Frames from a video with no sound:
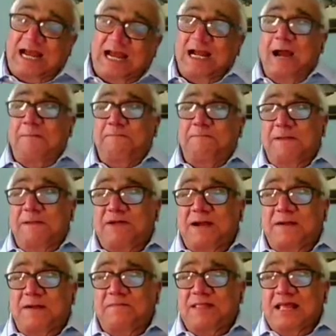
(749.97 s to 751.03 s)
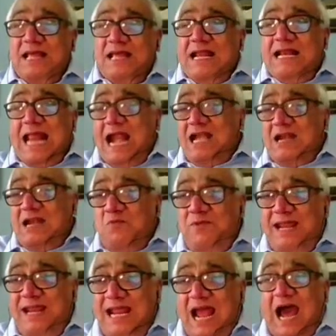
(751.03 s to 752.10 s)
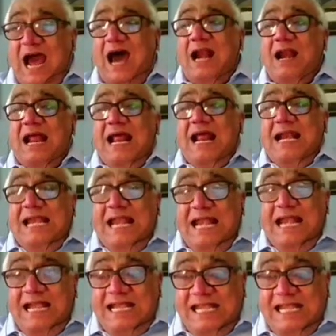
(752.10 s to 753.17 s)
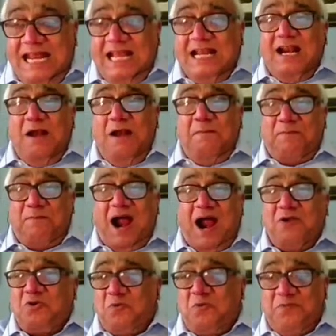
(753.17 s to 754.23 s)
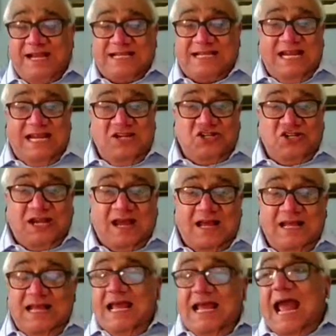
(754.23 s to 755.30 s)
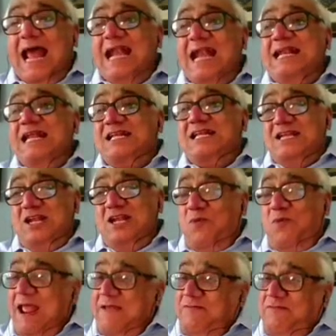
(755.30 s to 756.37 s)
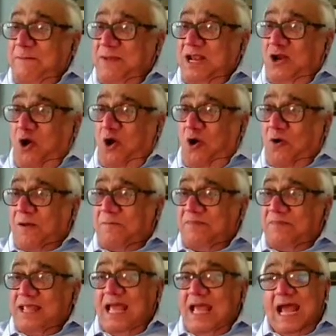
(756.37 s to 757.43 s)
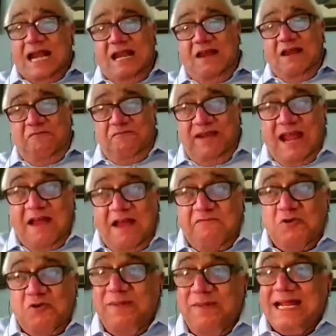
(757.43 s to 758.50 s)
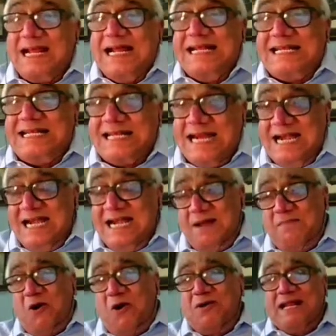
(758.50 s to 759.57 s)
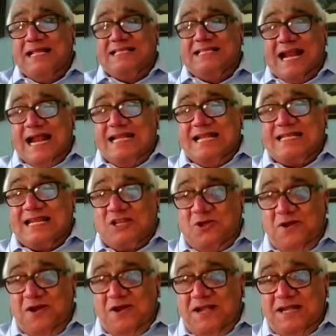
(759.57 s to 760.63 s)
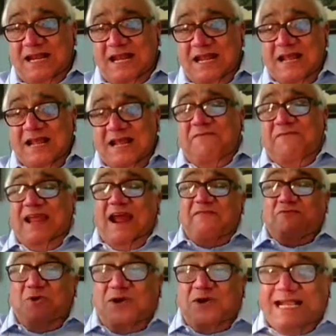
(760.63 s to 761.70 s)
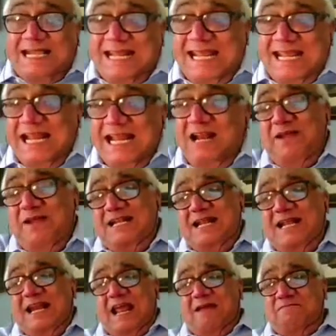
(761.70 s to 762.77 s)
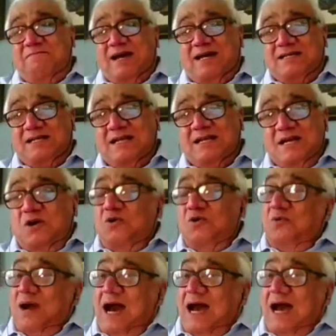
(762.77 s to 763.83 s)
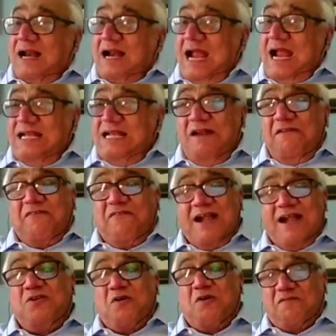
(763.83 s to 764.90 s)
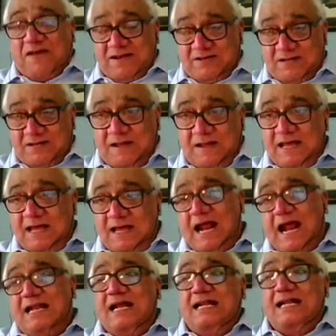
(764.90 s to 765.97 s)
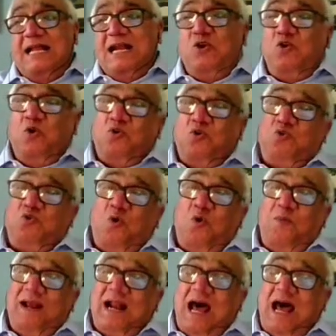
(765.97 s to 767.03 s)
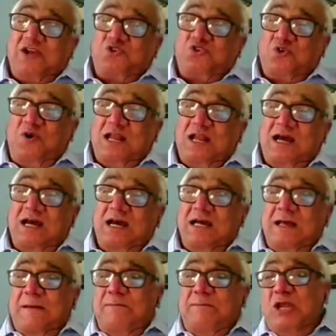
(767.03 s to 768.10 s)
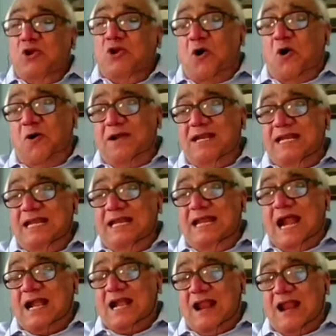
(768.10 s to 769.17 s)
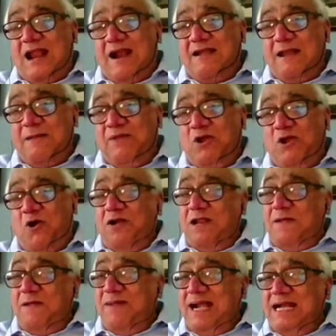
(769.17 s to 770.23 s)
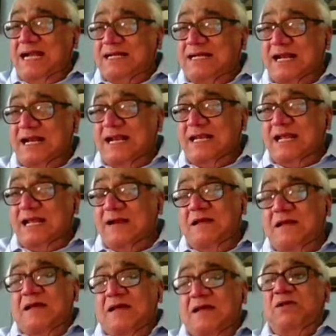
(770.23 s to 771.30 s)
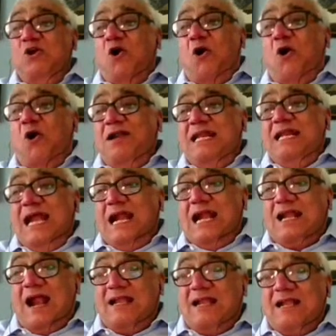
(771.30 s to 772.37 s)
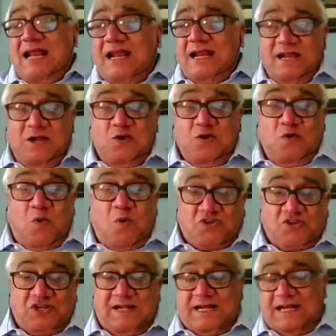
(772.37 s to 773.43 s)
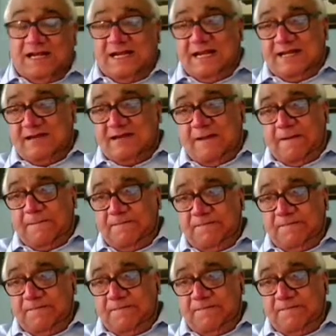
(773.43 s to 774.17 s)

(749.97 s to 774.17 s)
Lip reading: younger people, that we are an integral part of West Asia, and this is where we belong. And if we have to be concerned about Israel's security, we have to deal with the neighbors who are right in front of us, rather than look over our shoulder beyond the Atlantic, beyond the Mediterranean, beyond the Atlantic to Washington, D.C.